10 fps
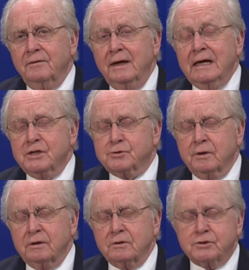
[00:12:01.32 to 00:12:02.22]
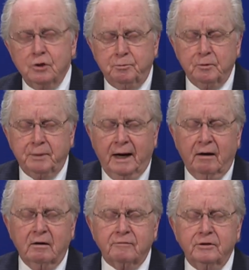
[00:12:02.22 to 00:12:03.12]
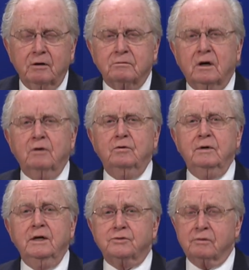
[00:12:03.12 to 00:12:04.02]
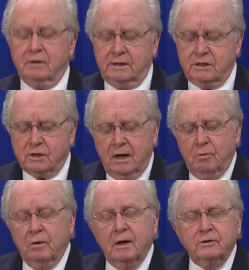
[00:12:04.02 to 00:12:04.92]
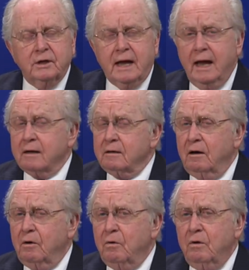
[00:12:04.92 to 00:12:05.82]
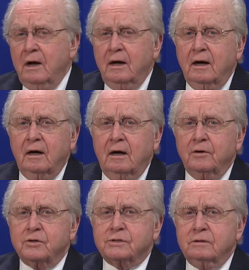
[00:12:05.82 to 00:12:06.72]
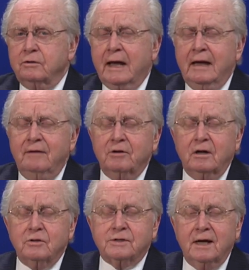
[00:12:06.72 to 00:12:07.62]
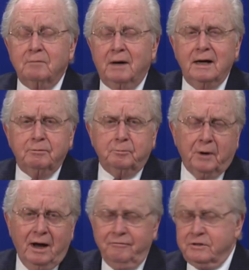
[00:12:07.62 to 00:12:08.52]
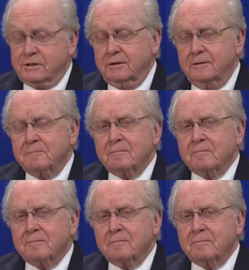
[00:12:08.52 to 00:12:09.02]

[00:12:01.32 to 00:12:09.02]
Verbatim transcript: Israel's superpower. And if you don't know who Israel is, well, you can't know, uh, under, you can't even understand Bible prophecy.